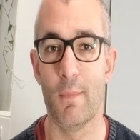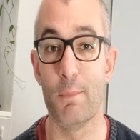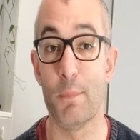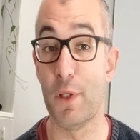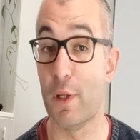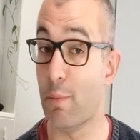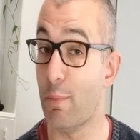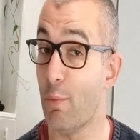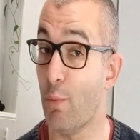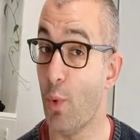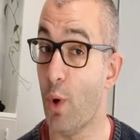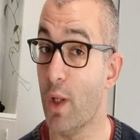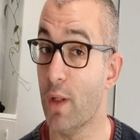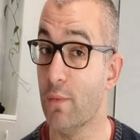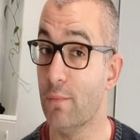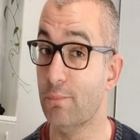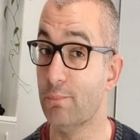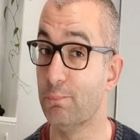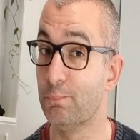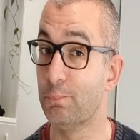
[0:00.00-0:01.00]
but number
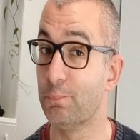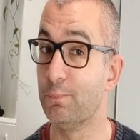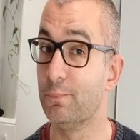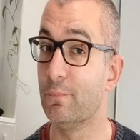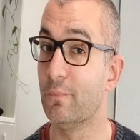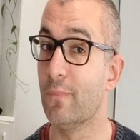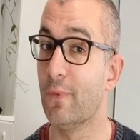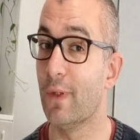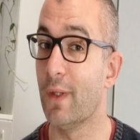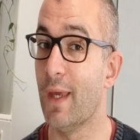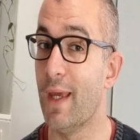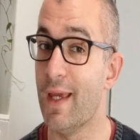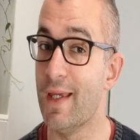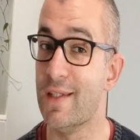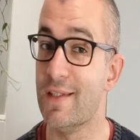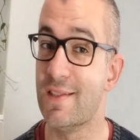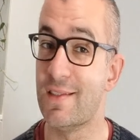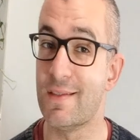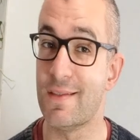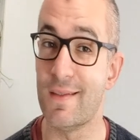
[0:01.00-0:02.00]
one
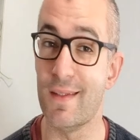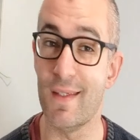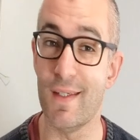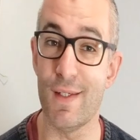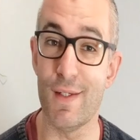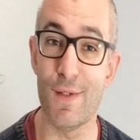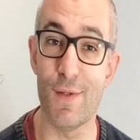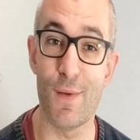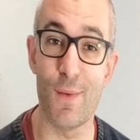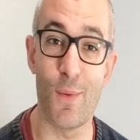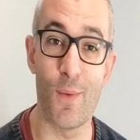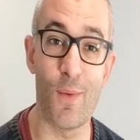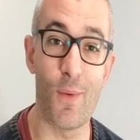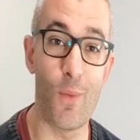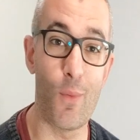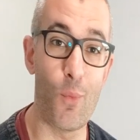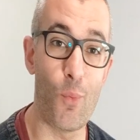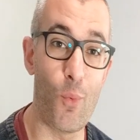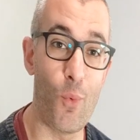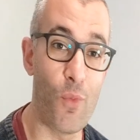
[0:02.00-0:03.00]
is the
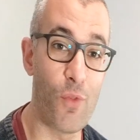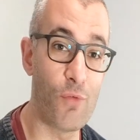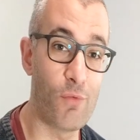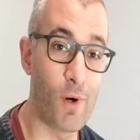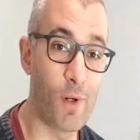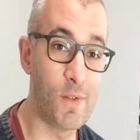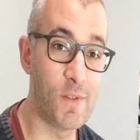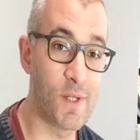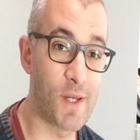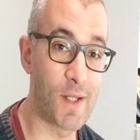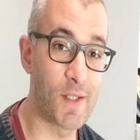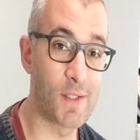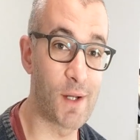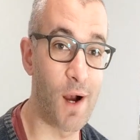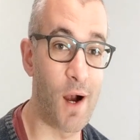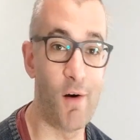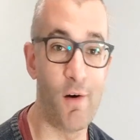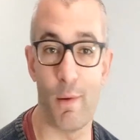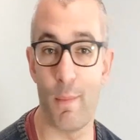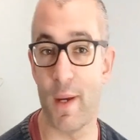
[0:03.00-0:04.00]
Walther Rotex
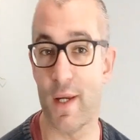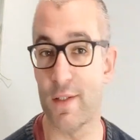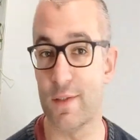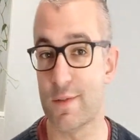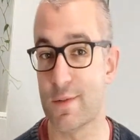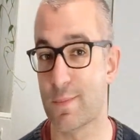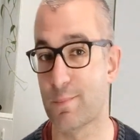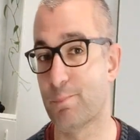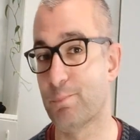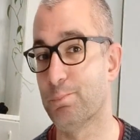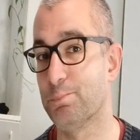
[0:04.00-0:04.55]
R M eight.